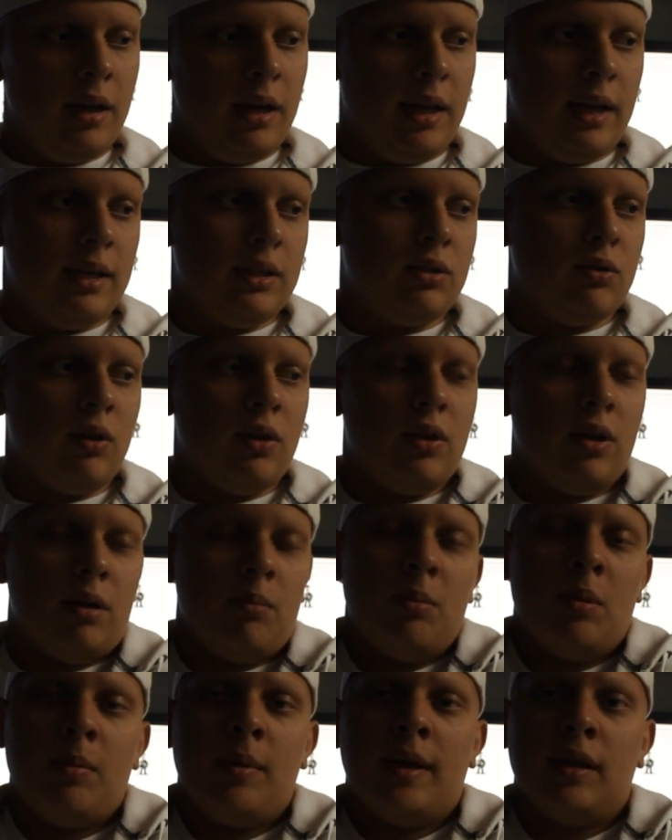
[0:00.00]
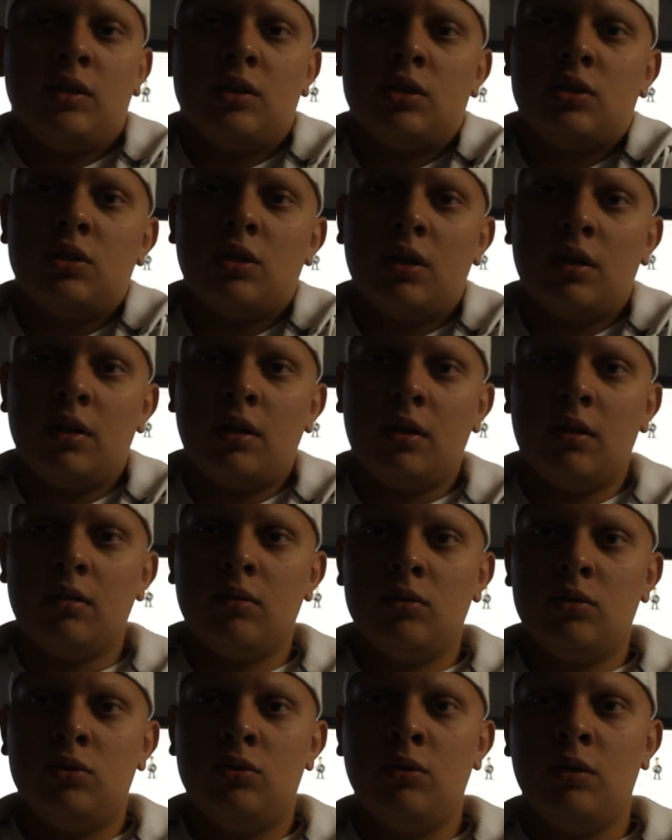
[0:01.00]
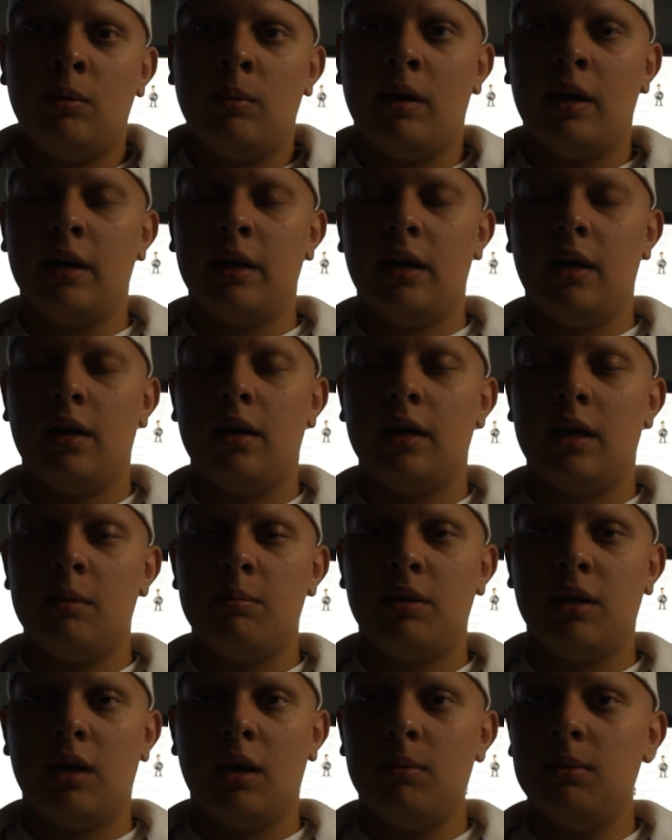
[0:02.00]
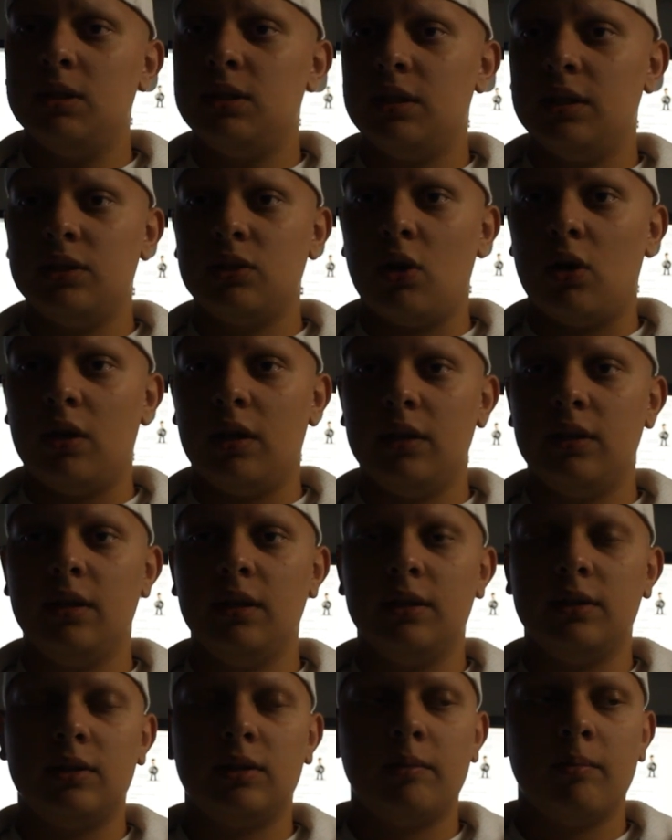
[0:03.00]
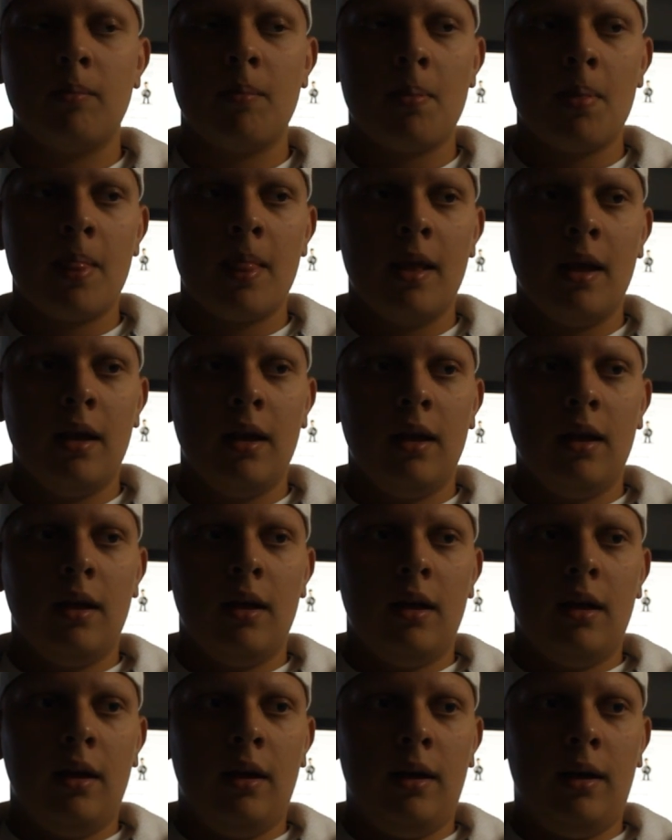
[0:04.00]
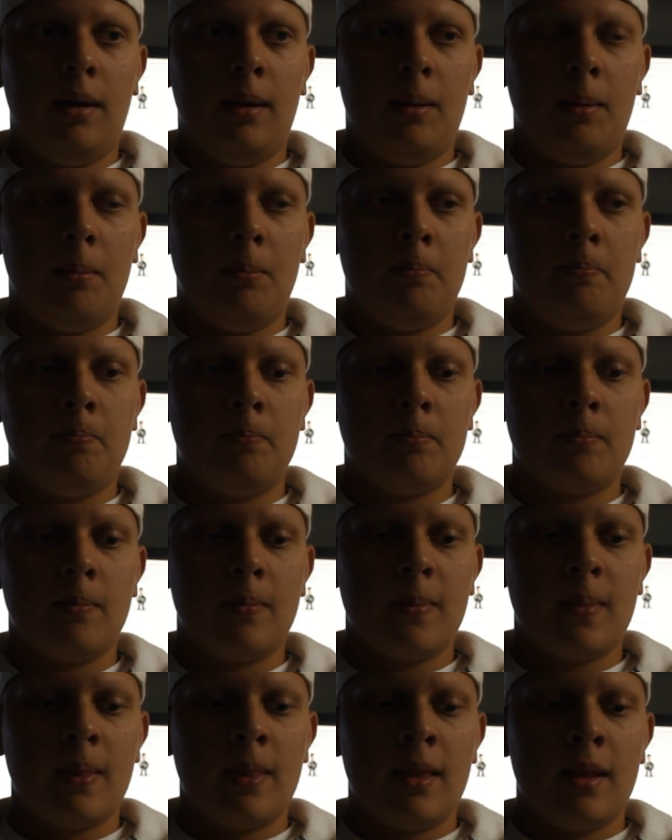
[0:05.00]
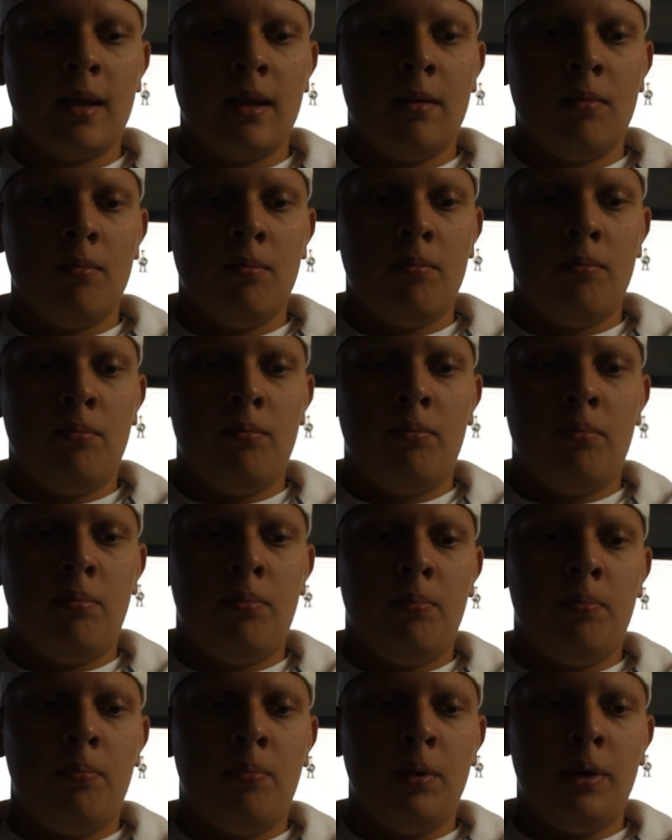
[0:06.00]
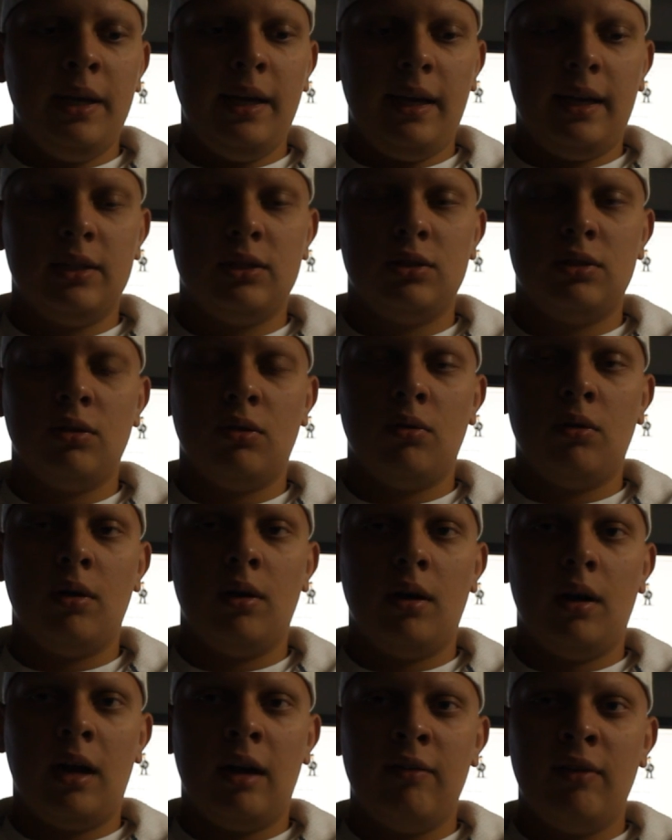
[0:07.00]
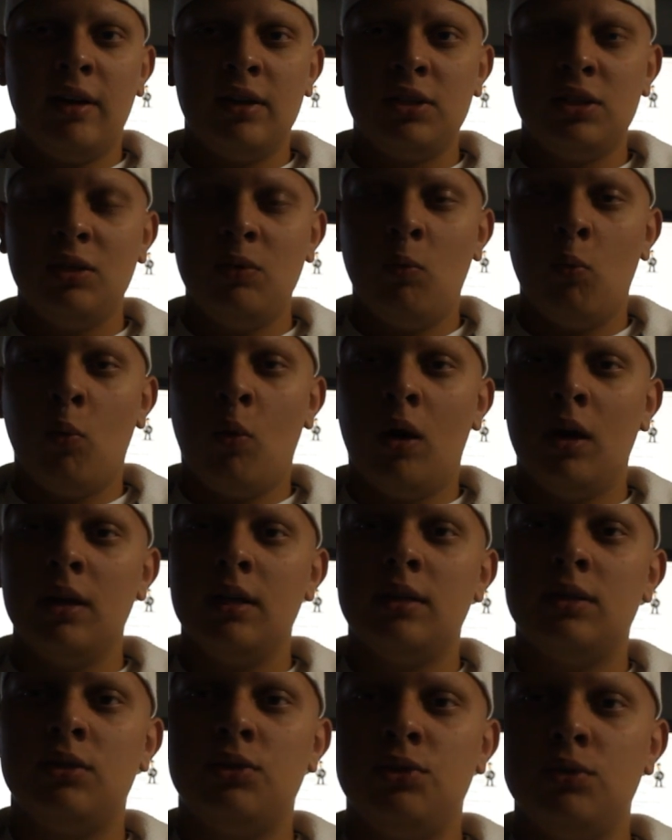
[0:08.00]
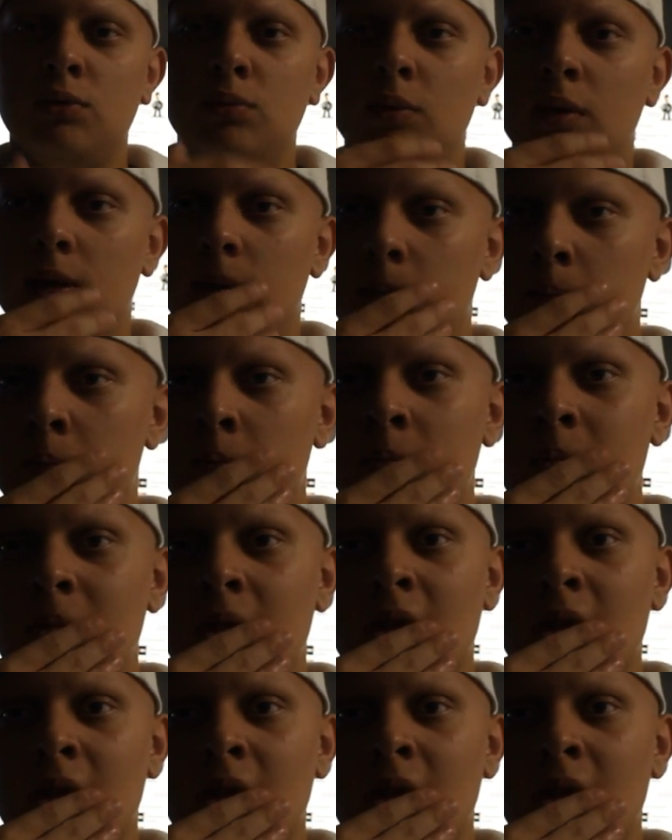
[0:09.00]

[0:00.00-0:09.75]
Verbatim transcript: And so I thought maybe I'd just start doing my uh, gameplay commentaries all like this. Um, but yeah, so I've actually wanted to um,